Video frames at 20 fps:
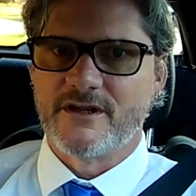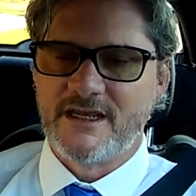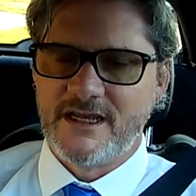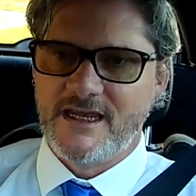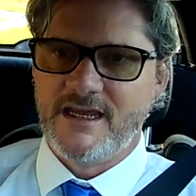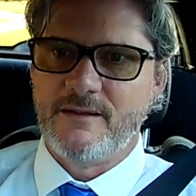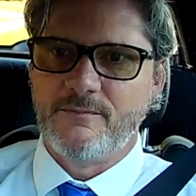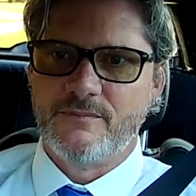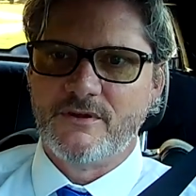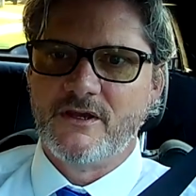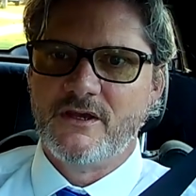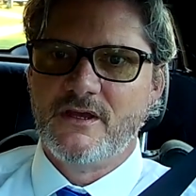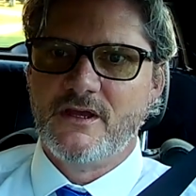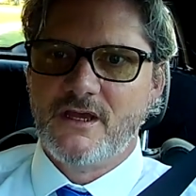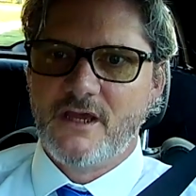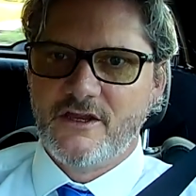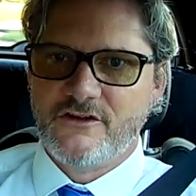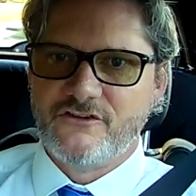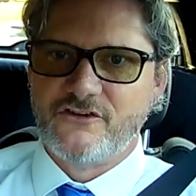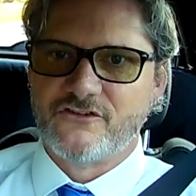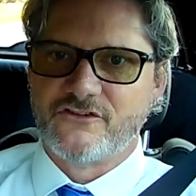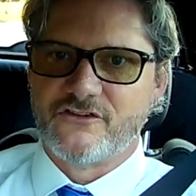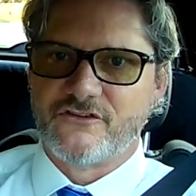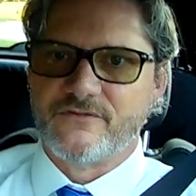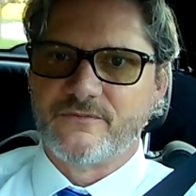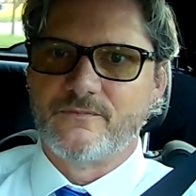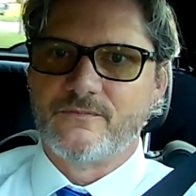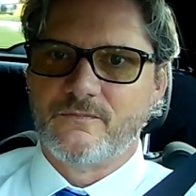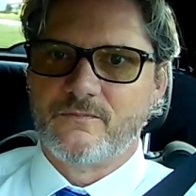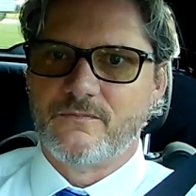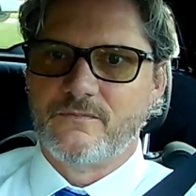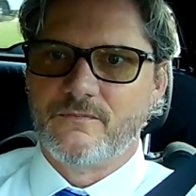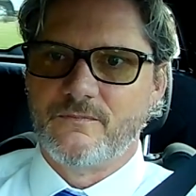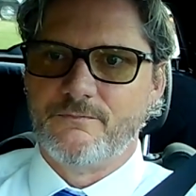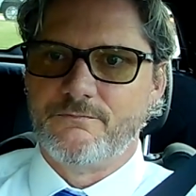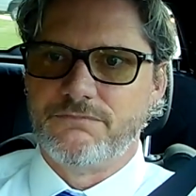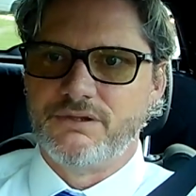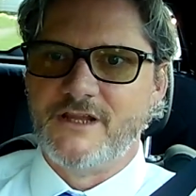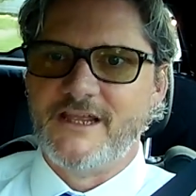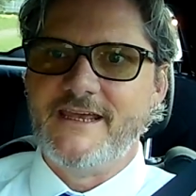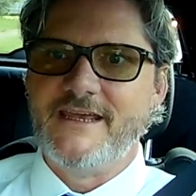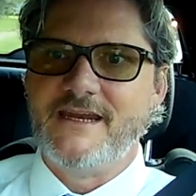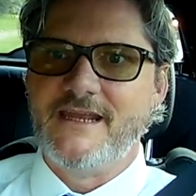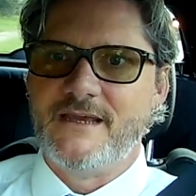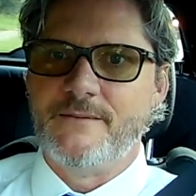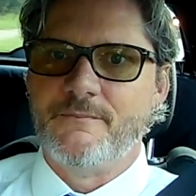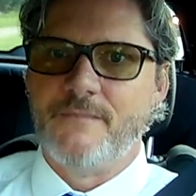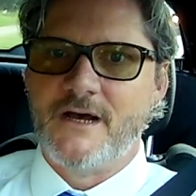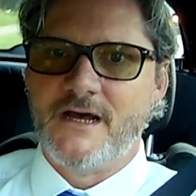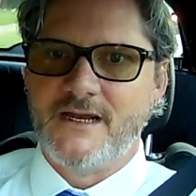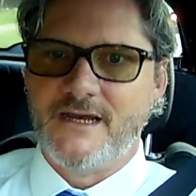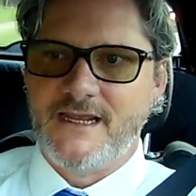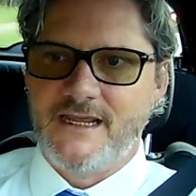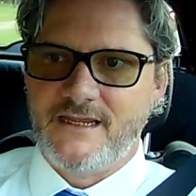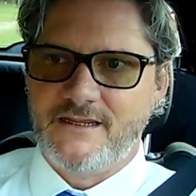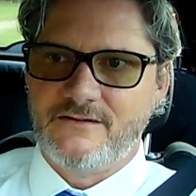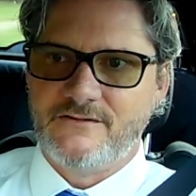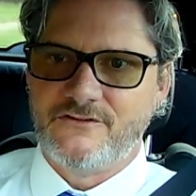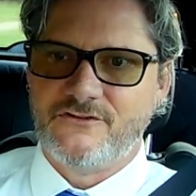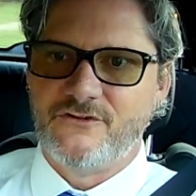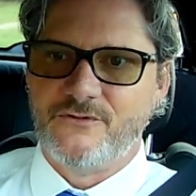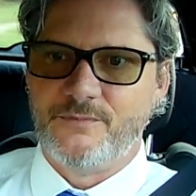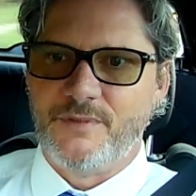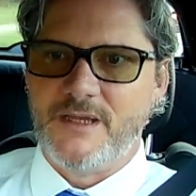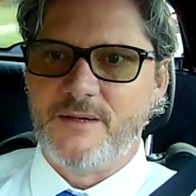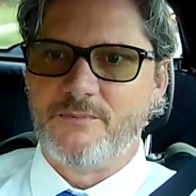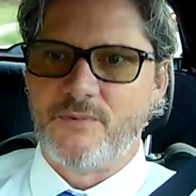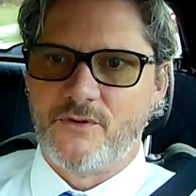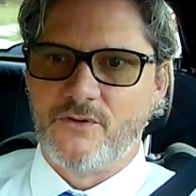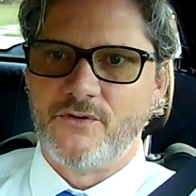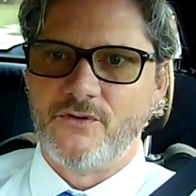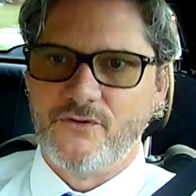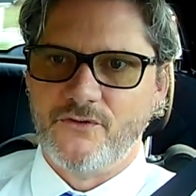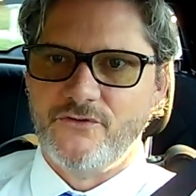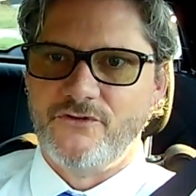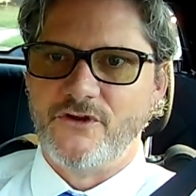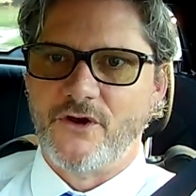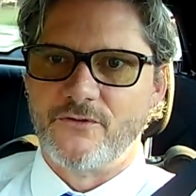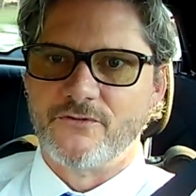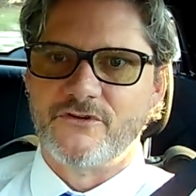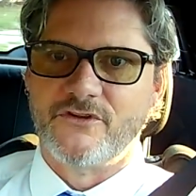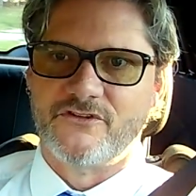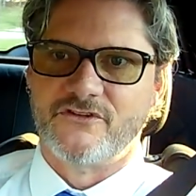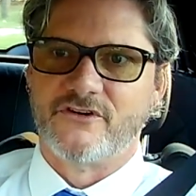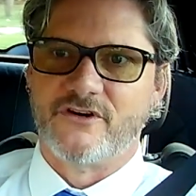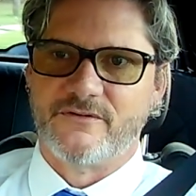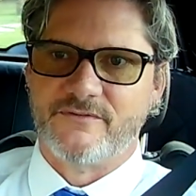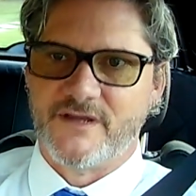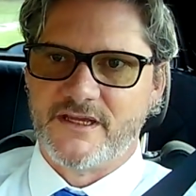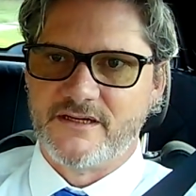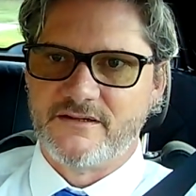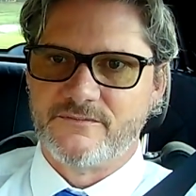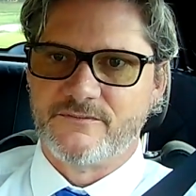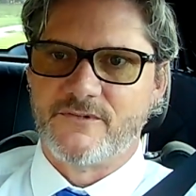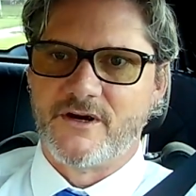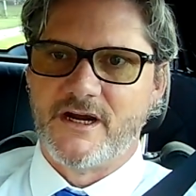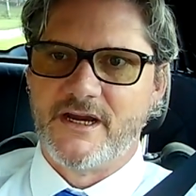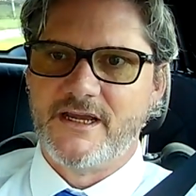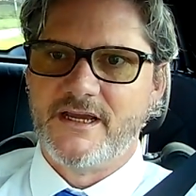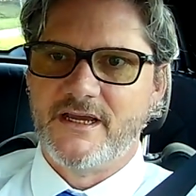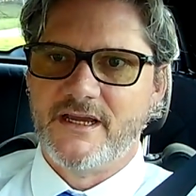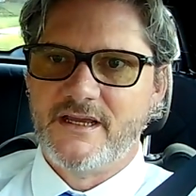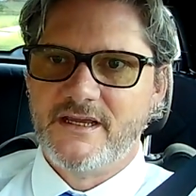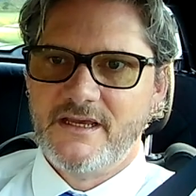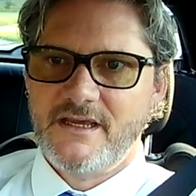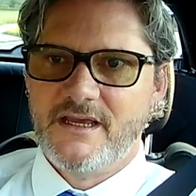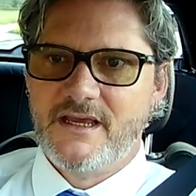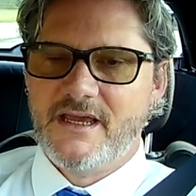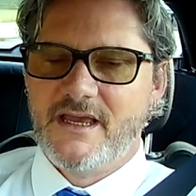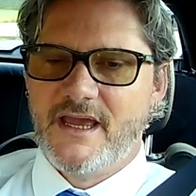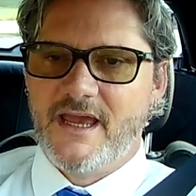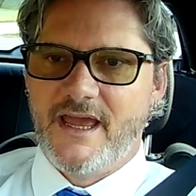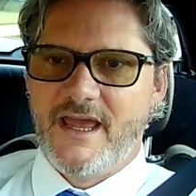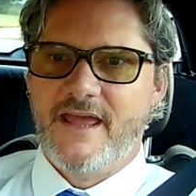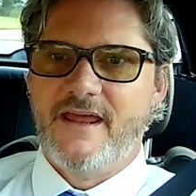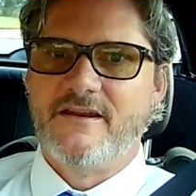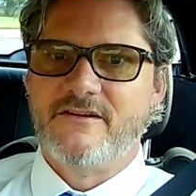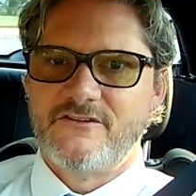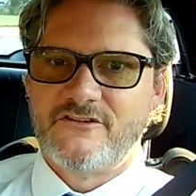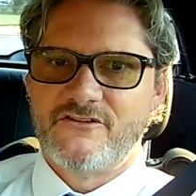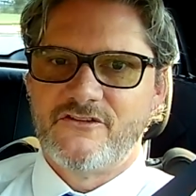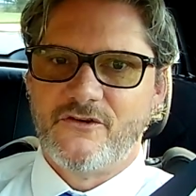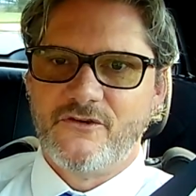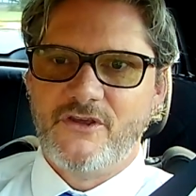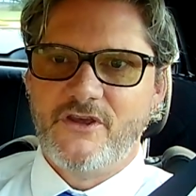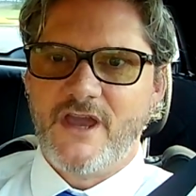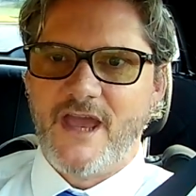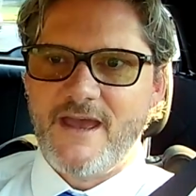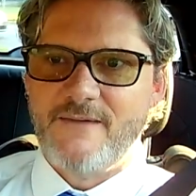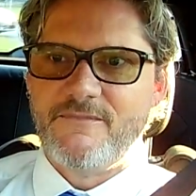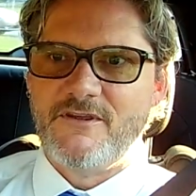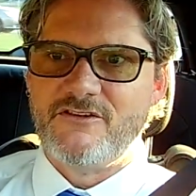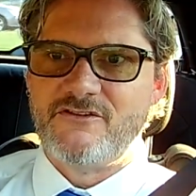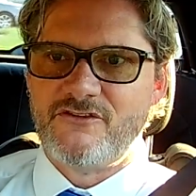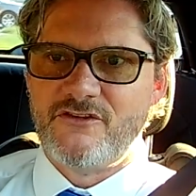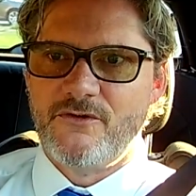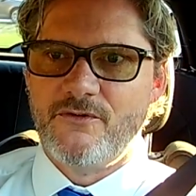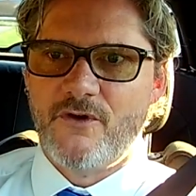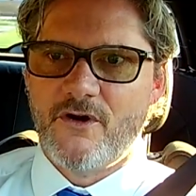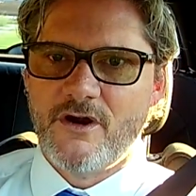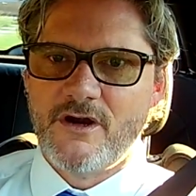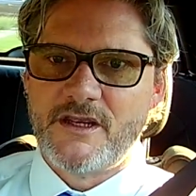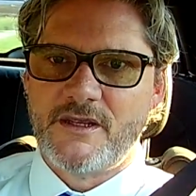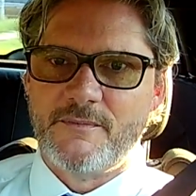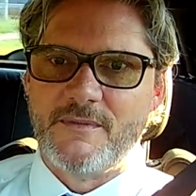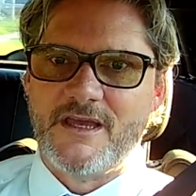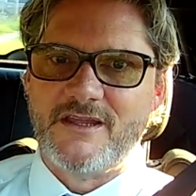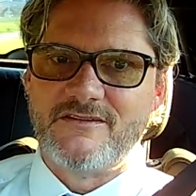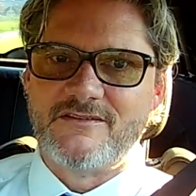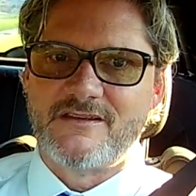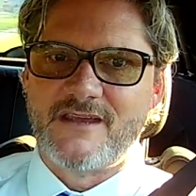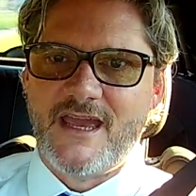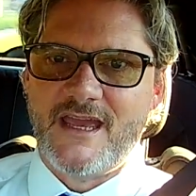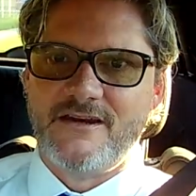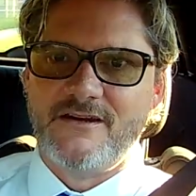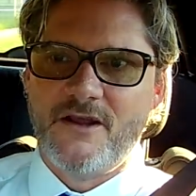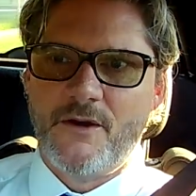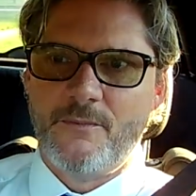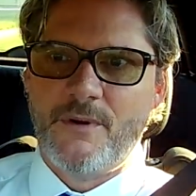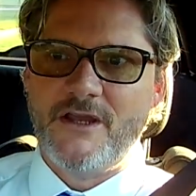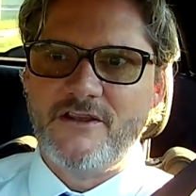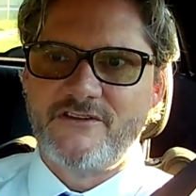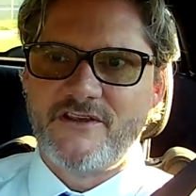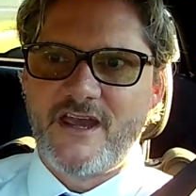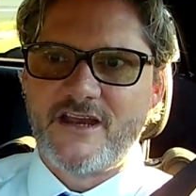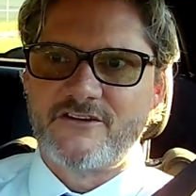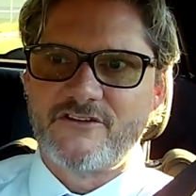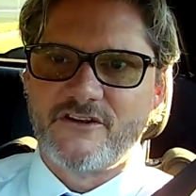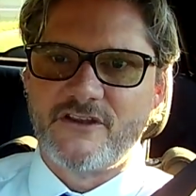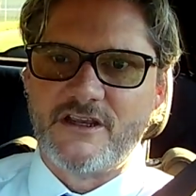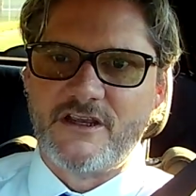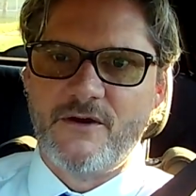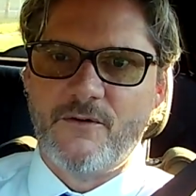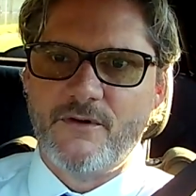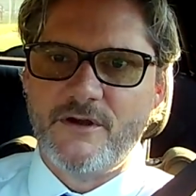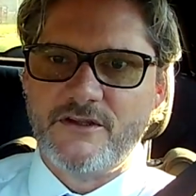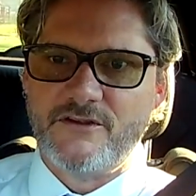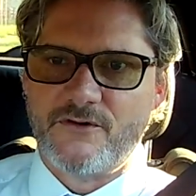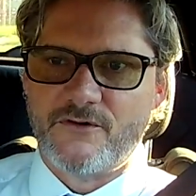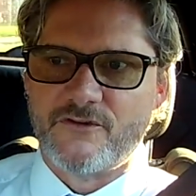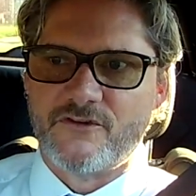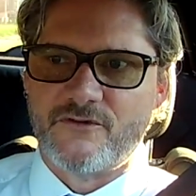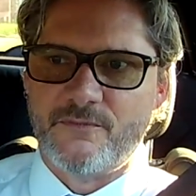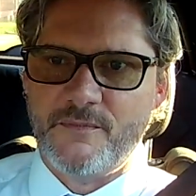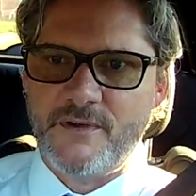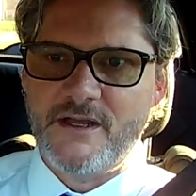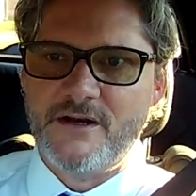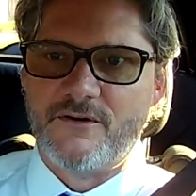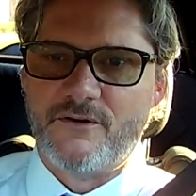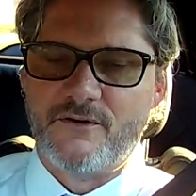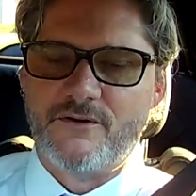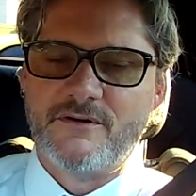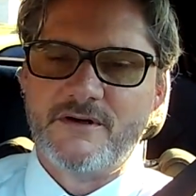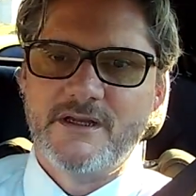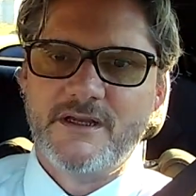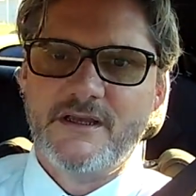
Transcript: to keep just bleeding money to people who don't deserve it, right? And so you have these two arguments, and nobody's actually going towards the middle